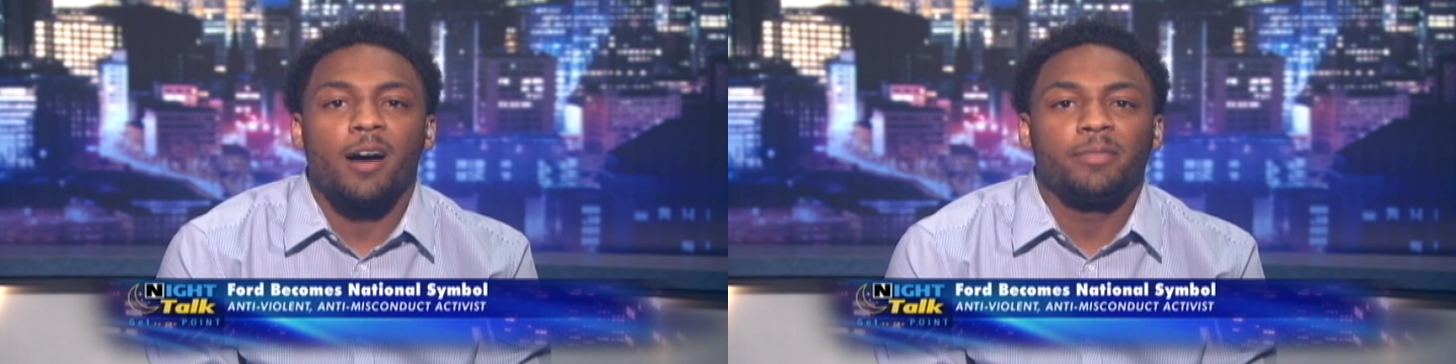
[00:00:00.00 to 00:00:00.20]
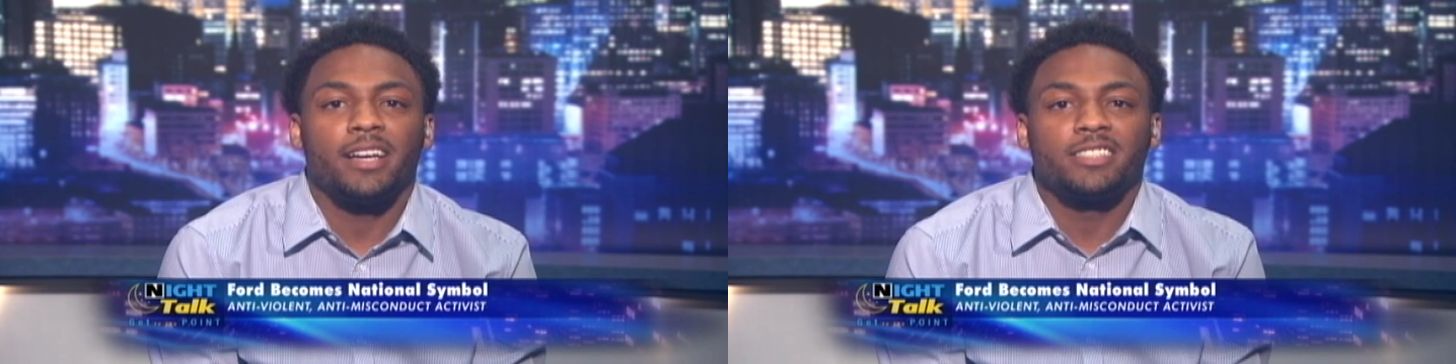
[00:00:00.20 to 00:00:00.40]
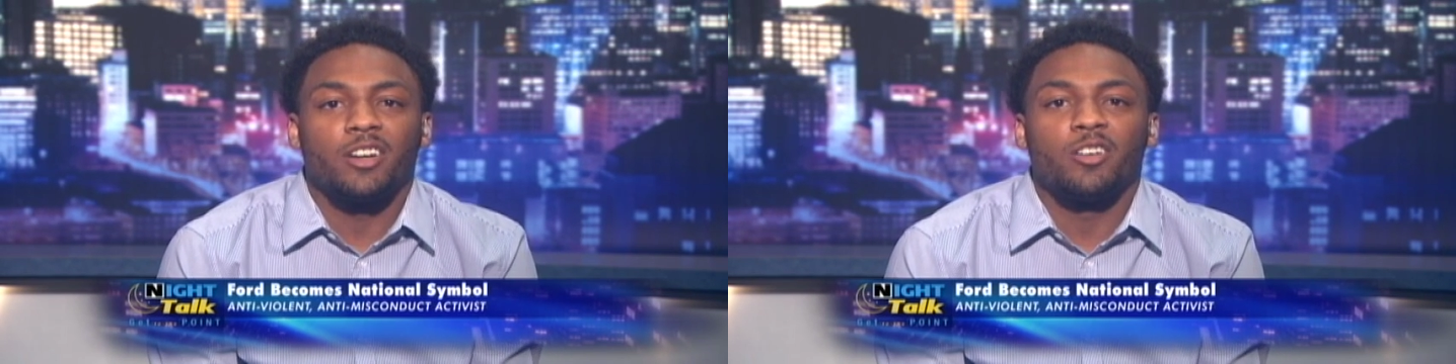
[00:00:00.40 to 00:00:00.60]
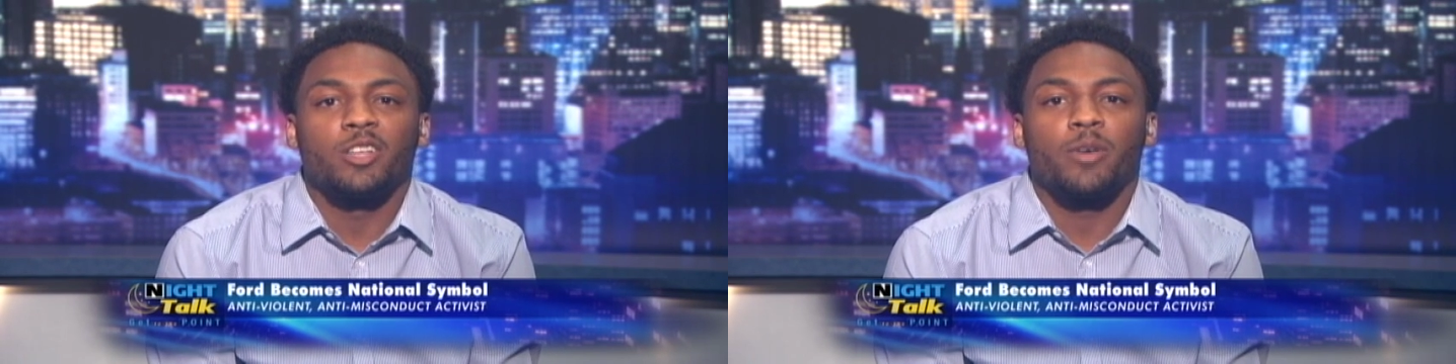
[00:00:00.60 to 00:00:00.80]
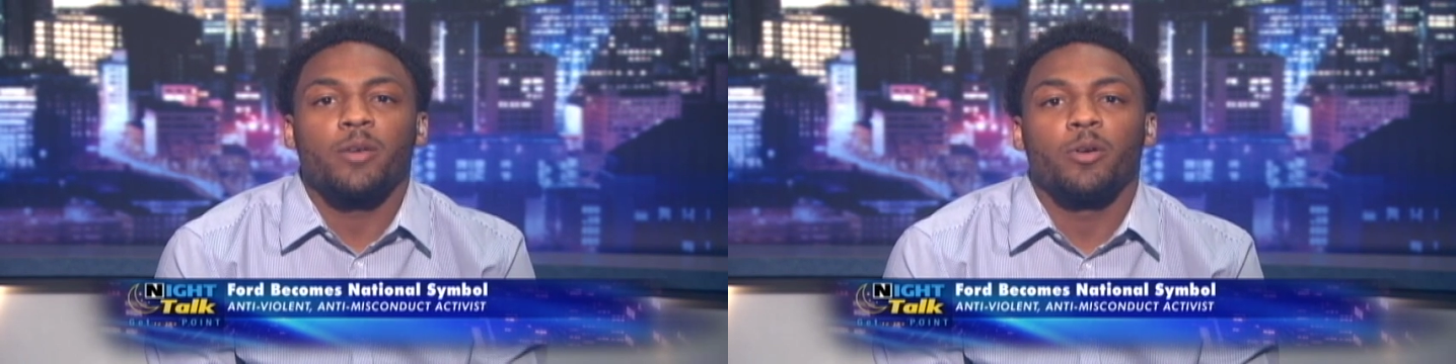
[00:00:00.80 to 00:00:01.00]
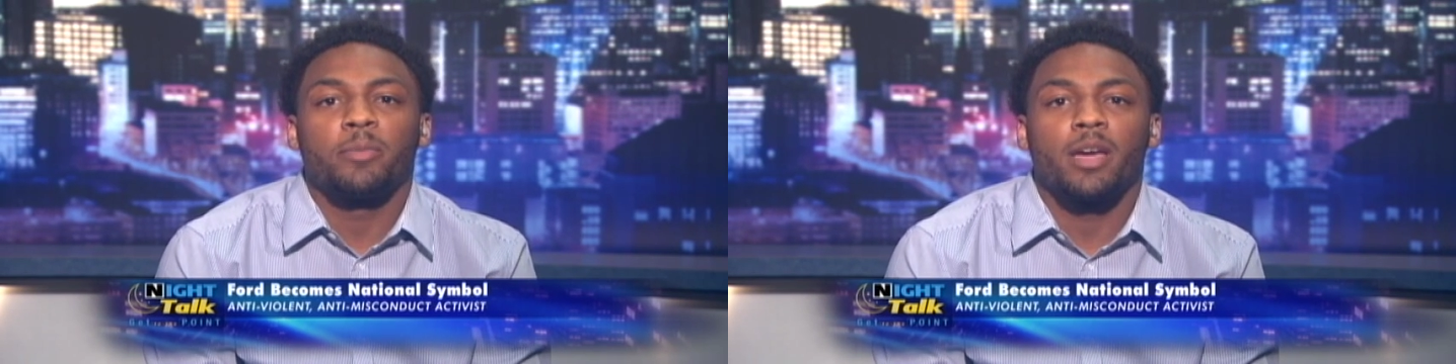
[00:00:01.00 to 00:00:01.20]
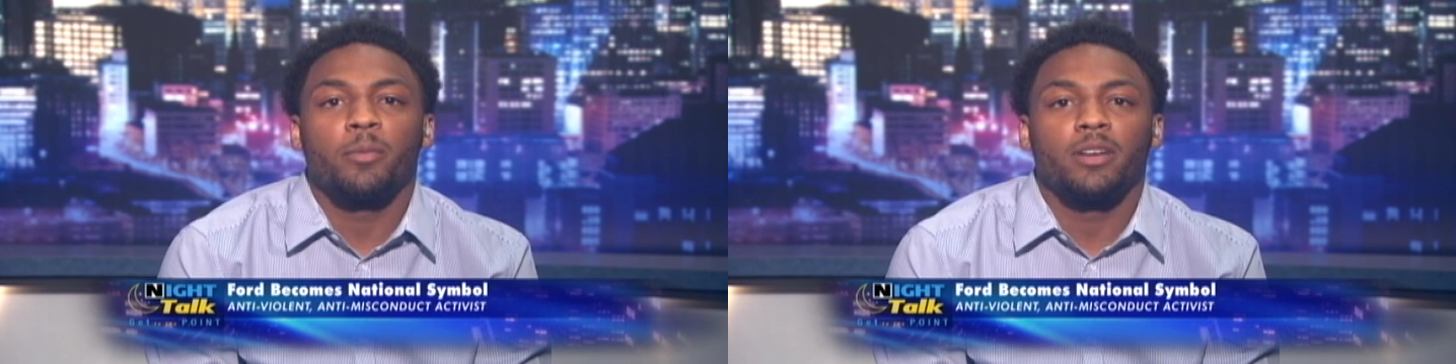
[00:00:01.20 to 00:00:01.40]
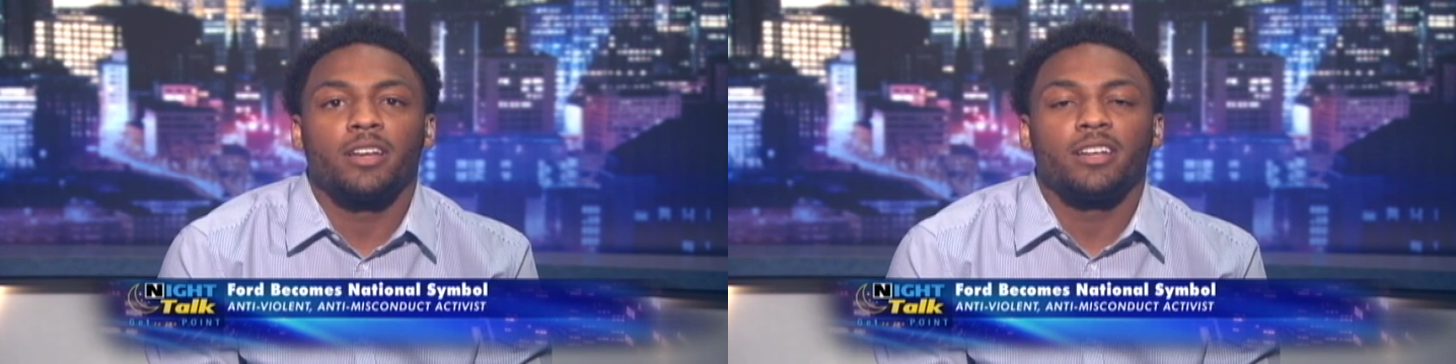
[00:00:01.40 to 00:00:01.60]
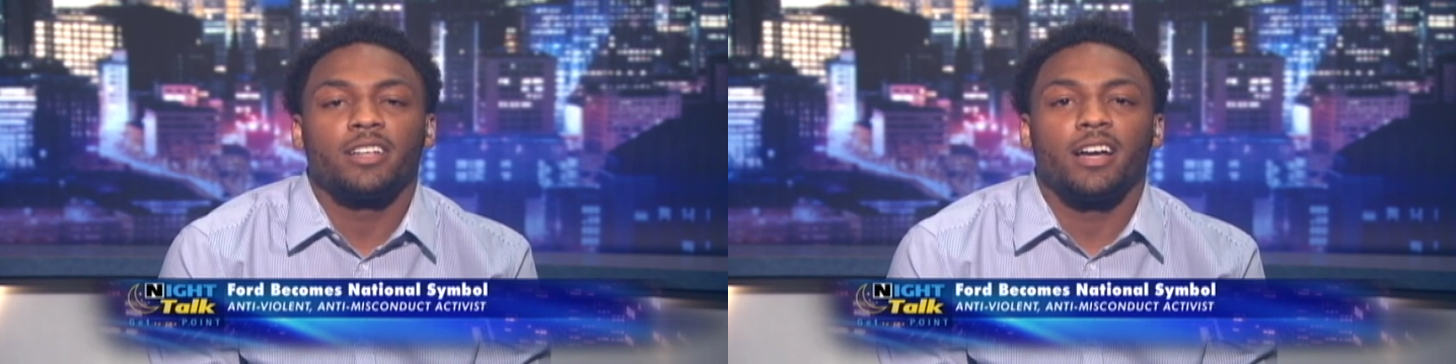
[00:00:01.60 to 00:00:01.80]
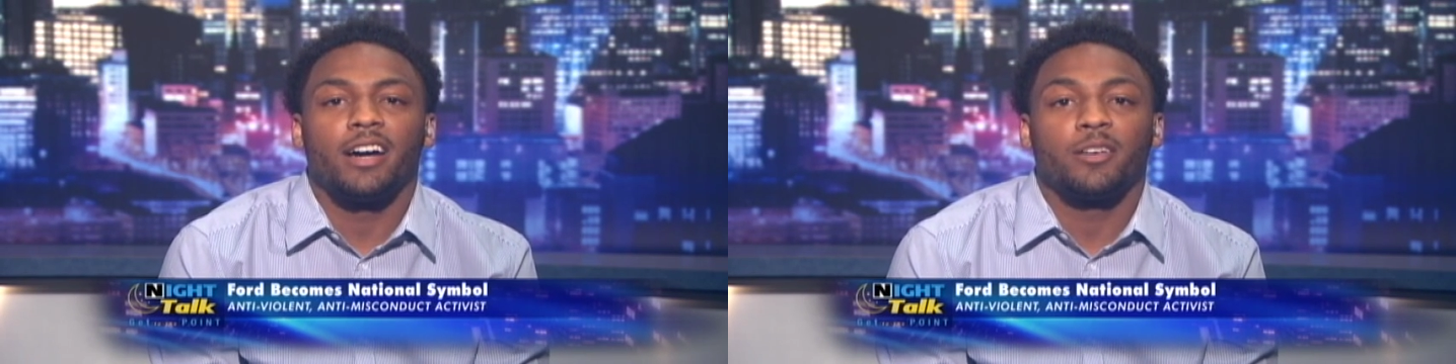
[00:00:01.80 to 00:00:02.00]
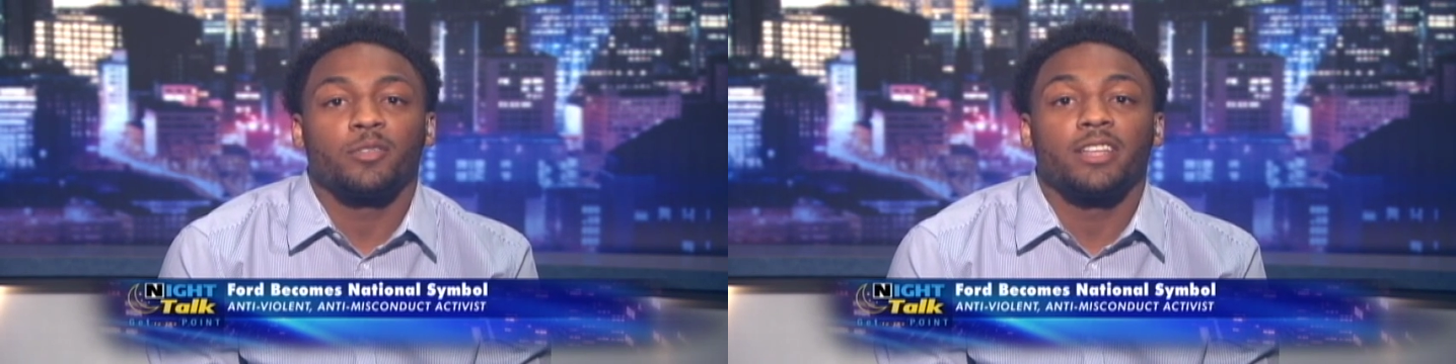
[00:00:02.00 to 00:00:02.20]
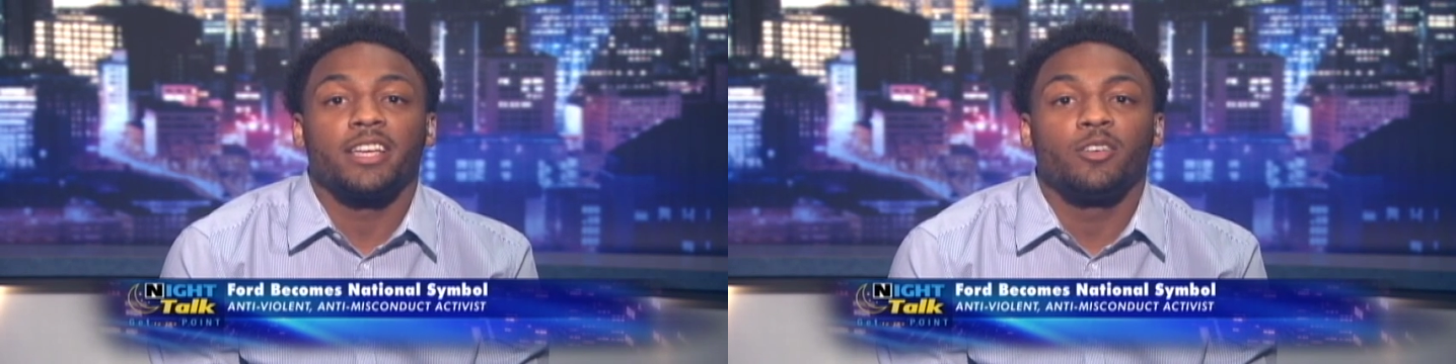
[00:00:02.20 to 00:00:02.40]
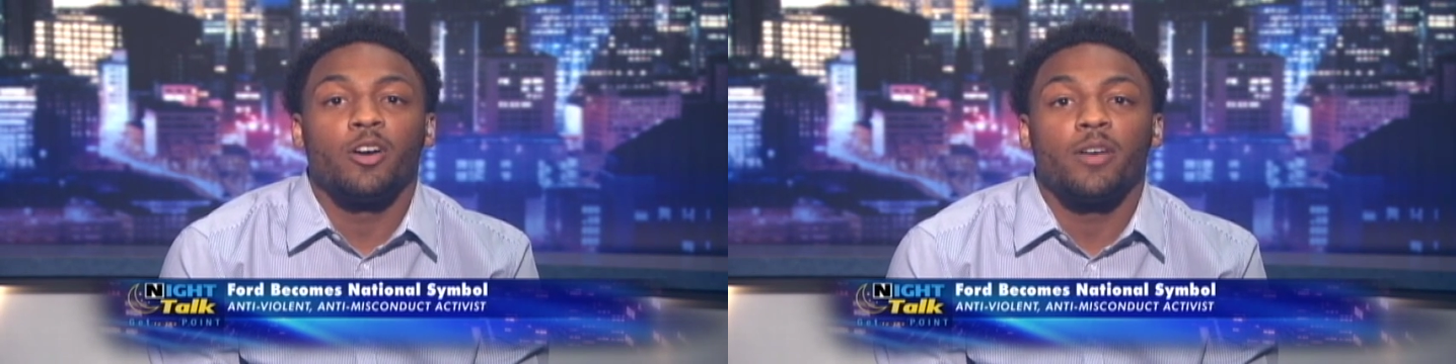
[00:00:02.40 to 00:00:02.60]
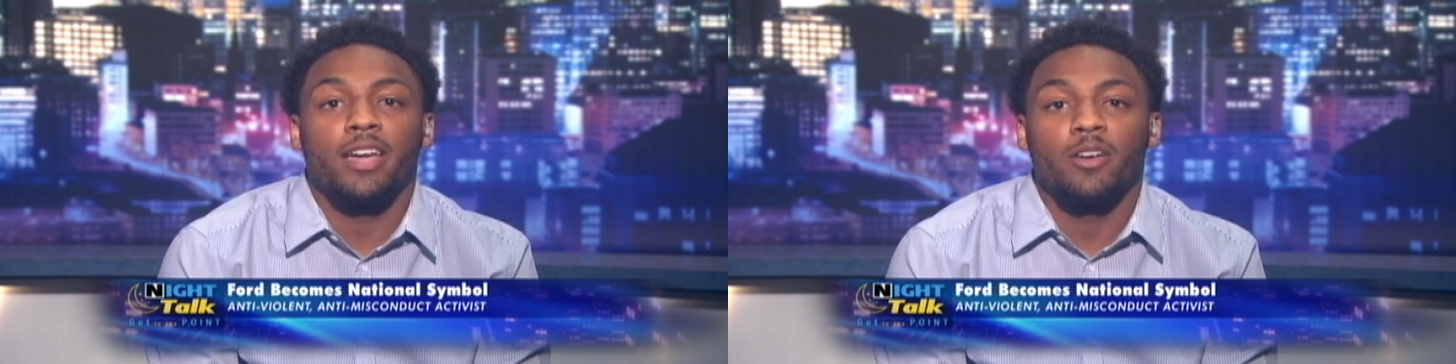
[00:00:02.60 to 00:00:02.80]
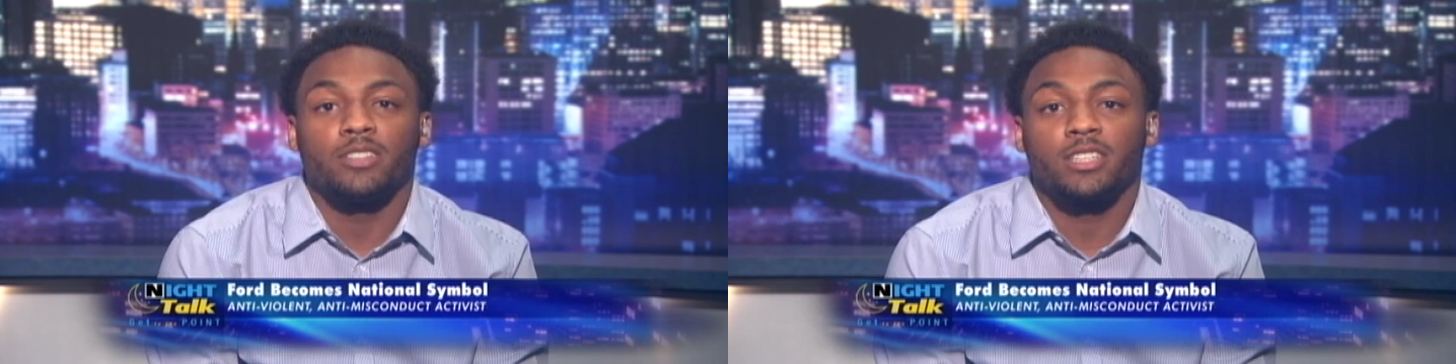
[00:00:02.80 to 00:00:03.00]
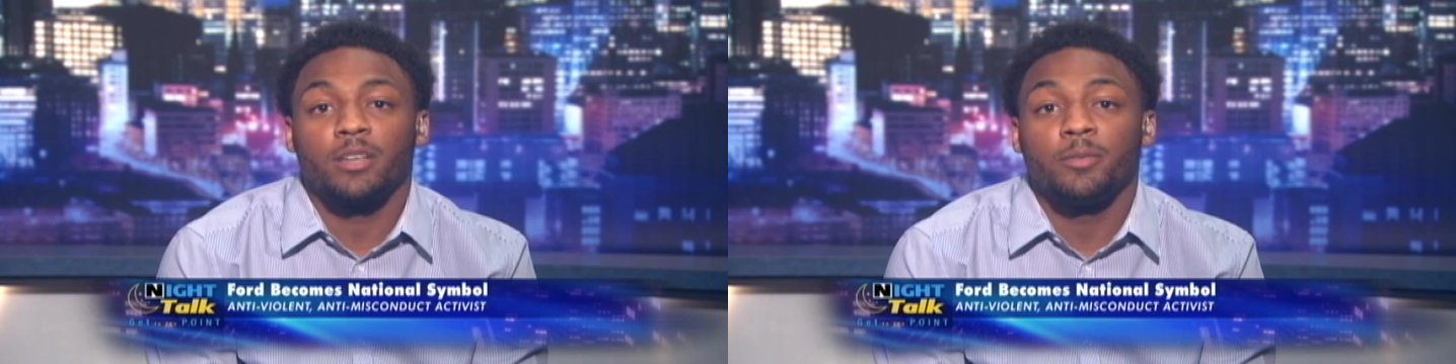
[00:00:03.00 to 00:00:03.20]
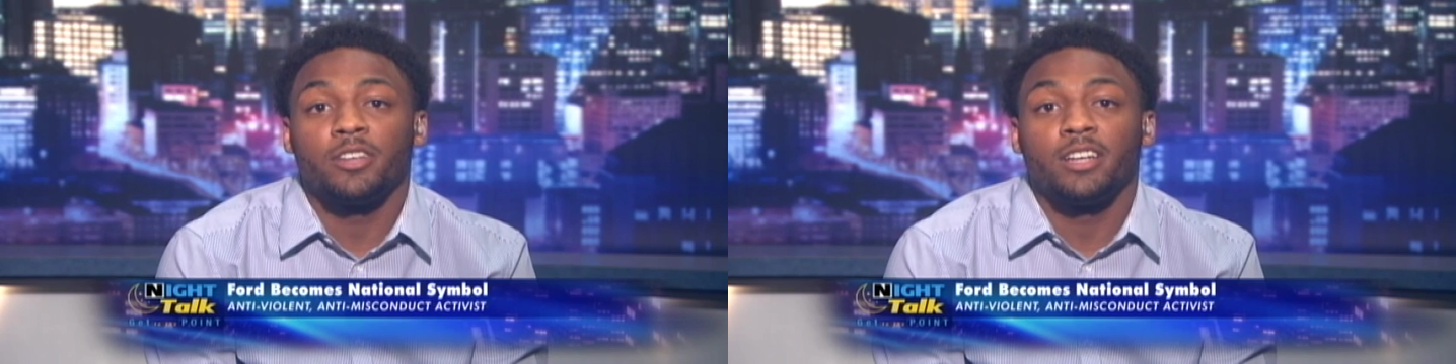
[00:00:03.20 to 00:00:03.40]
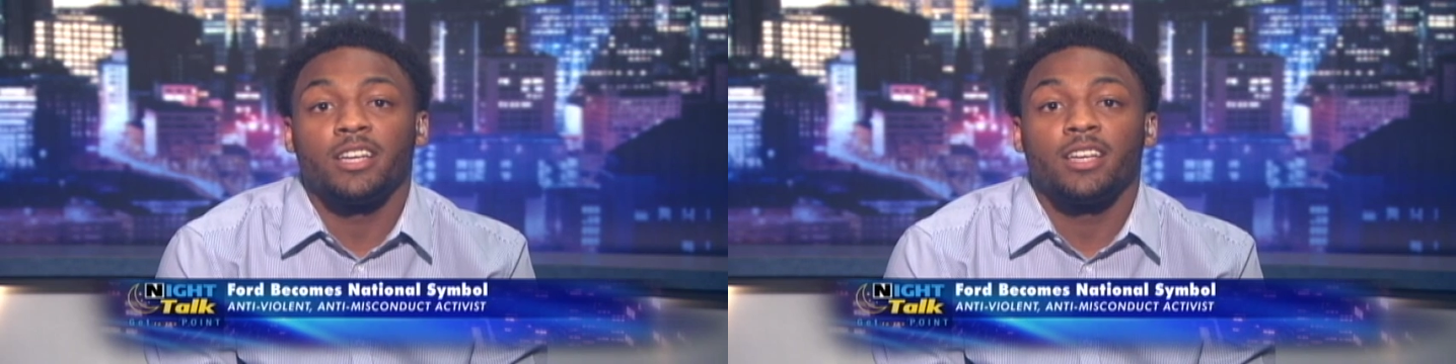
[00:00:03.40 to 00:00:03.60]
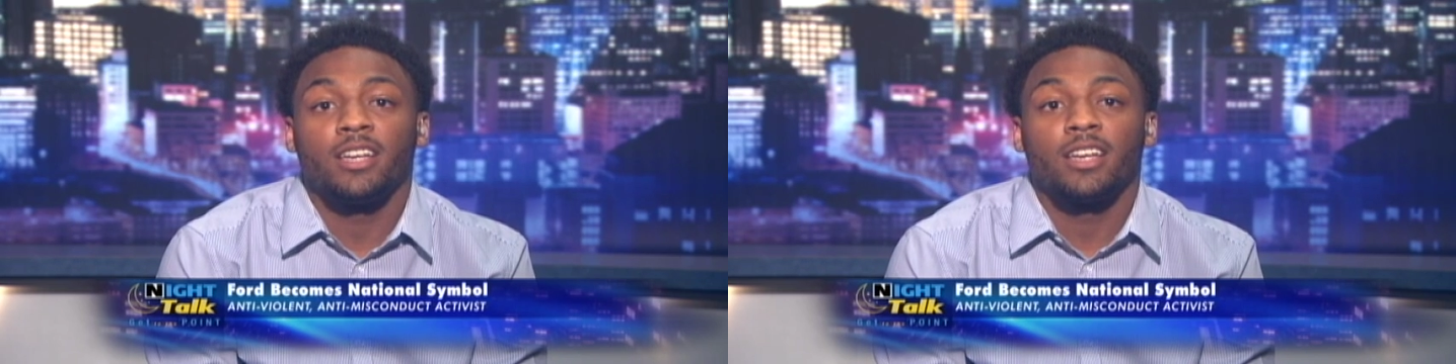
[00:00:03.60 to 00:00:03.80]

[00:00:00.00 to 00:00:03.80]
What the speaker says: that's the only way we'll be able to really grow and heal as a community.